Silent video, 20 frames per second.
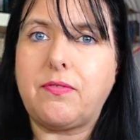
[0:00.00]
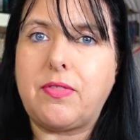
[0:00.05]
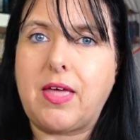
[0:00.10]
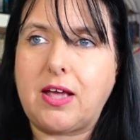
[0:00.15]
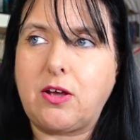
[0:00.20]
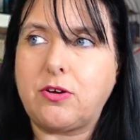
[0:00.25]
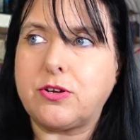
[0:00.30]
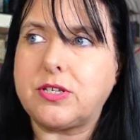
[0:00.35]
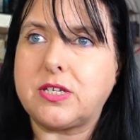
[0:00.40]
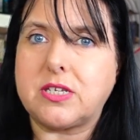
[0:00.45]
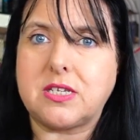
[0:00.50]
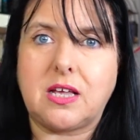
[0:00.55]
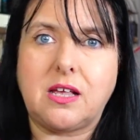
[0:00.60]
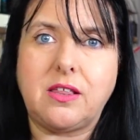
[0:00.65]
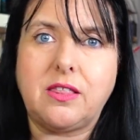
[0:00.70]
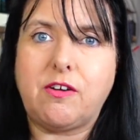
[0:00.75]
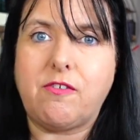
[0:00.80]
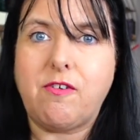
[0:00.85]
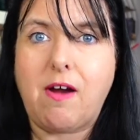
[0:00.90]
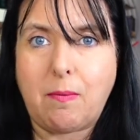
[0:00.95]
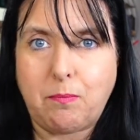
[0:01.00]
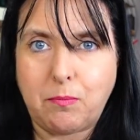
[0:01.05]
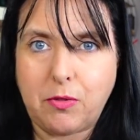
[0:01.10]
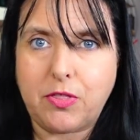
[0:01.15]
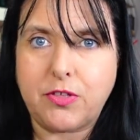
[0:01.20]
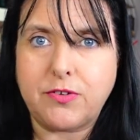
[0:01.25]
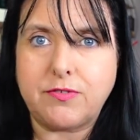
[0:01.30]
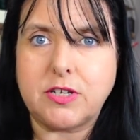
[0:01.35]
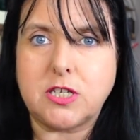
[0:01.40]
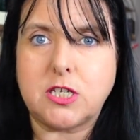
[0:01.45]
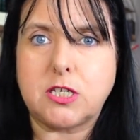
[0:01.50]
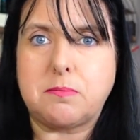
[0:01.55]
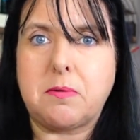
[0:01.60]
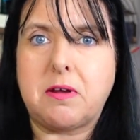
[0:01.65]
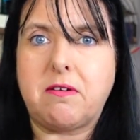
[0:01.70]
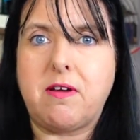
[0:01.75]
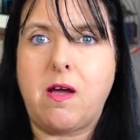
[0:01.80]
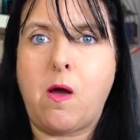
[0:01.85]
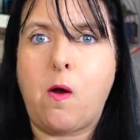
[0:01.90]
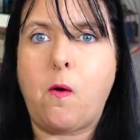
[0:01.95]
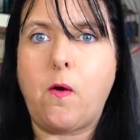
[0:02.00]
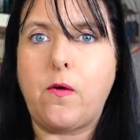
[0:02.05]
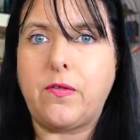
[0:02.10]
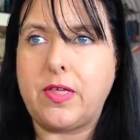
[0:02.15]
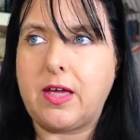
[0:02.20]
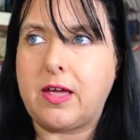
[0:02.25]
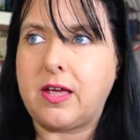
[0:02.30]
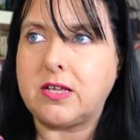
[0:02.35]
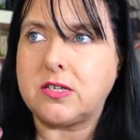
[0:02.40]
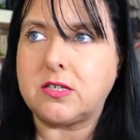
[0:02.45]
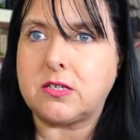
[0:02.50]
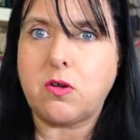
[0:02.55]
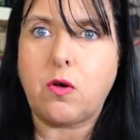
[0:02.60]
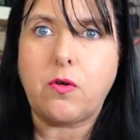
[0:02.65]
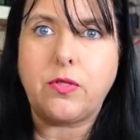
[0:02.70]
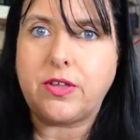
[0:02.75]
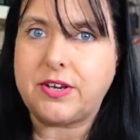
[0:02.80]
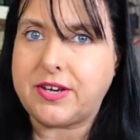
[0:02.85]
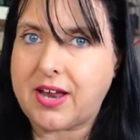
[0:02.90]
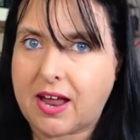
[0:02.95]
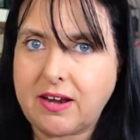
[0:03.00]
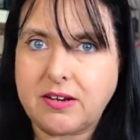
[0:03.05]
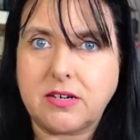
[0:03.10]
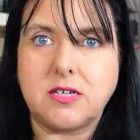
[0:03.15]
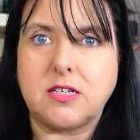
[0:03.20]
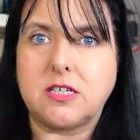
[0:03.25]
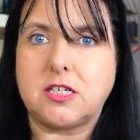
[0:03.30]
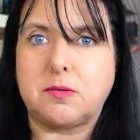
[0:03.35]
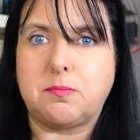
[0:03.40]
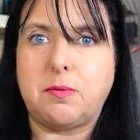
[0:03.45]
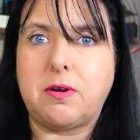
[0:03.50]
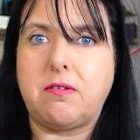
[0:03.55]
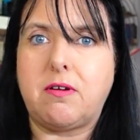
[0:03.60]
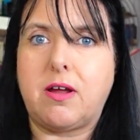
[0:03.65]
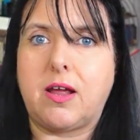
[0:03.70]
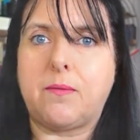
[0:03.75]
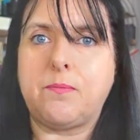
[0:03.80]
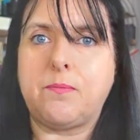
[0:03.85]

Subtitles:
they could see the grandmother in spirit, or they saw the dad in spirit.